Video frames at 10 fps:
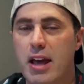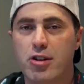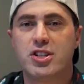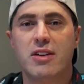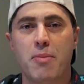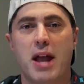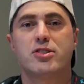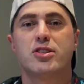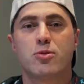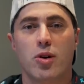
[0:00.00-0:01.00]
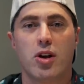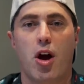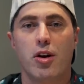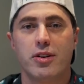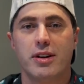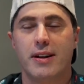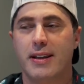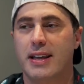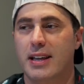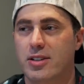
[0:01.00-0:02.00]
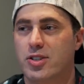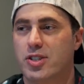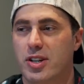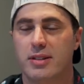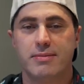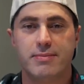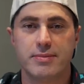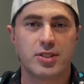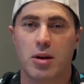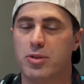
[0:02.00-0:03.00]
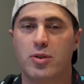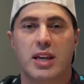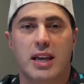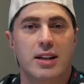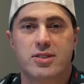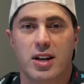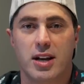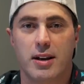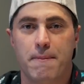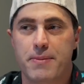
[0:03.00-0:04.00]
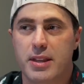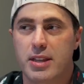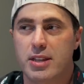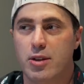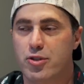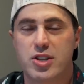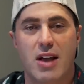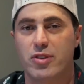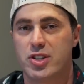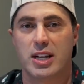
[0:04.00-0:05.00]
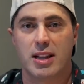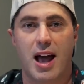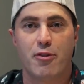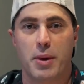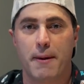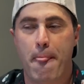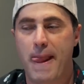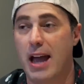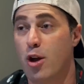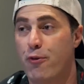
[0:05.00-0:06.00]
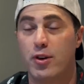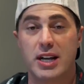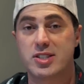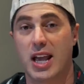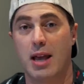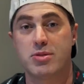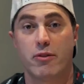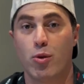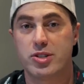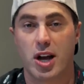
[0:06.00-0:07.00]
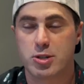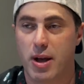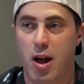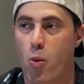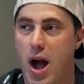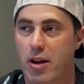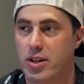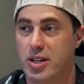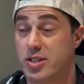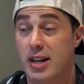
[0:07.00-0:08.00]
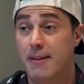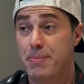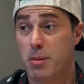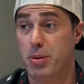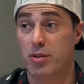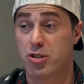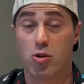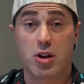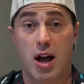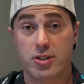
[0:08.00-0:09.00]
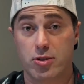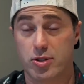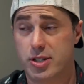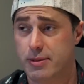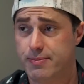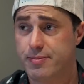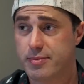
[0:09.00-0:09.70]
energy of Madison Square Garden is something you can't, you just have to see it live, man. I know for Knicks games, everyone talks about how wild it is. Billy Joel concerts,